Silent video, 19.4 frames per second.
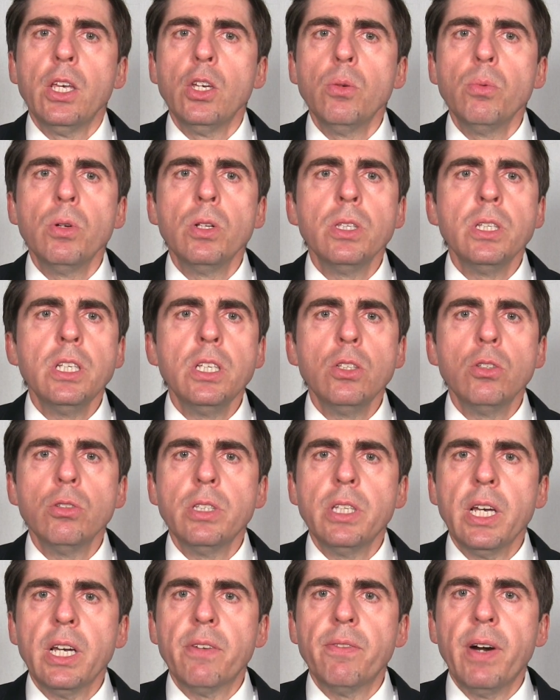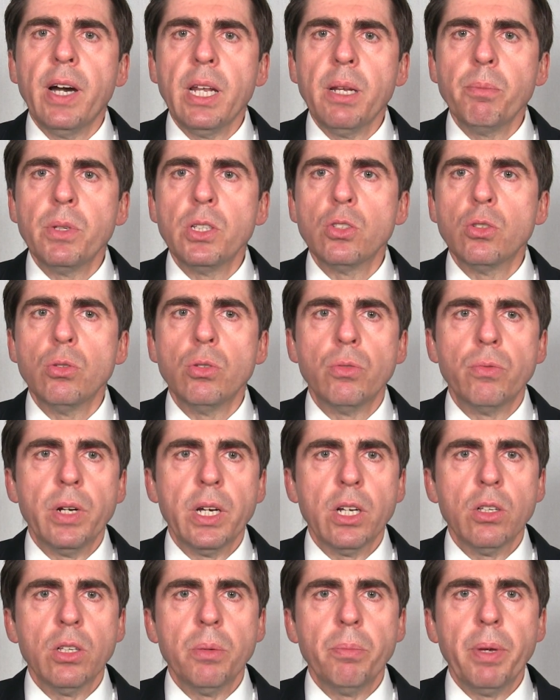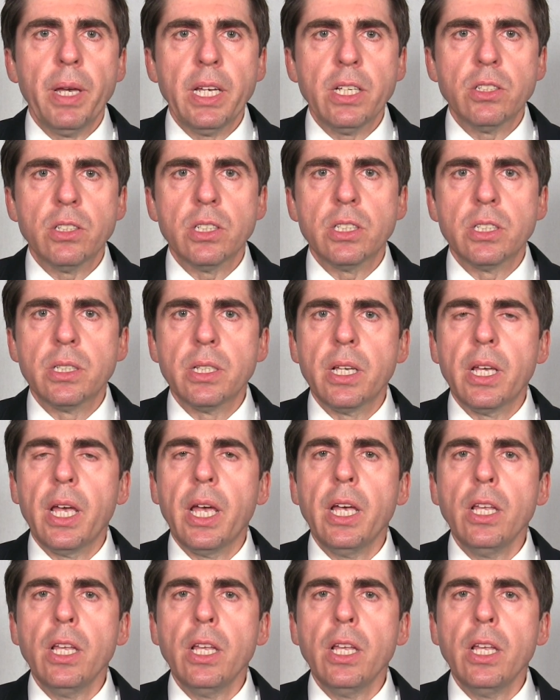You will need to take vitamins on a regular basis